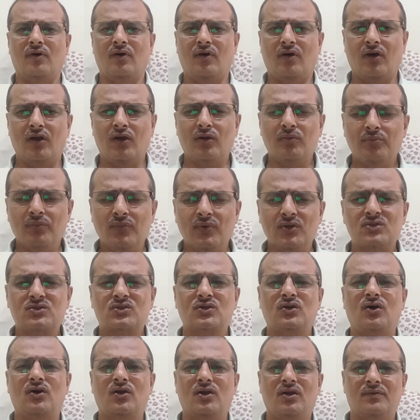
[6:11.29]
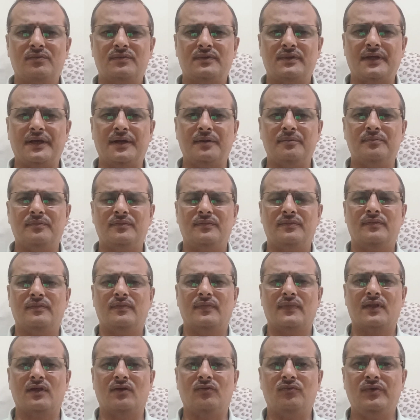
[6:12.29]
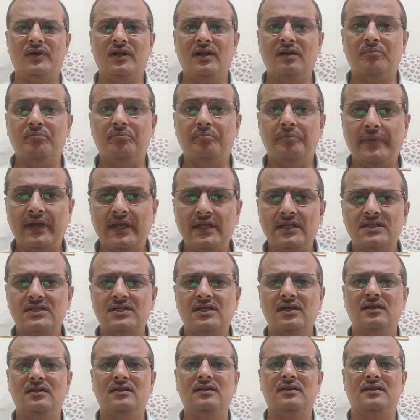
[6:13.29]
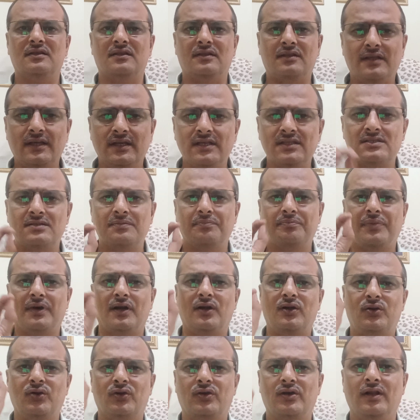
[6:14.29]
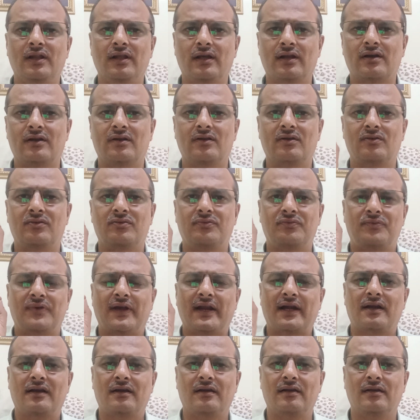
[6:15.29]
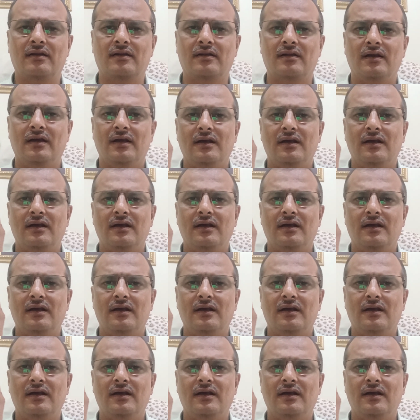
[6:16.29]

almost all of them will mention this particular factor,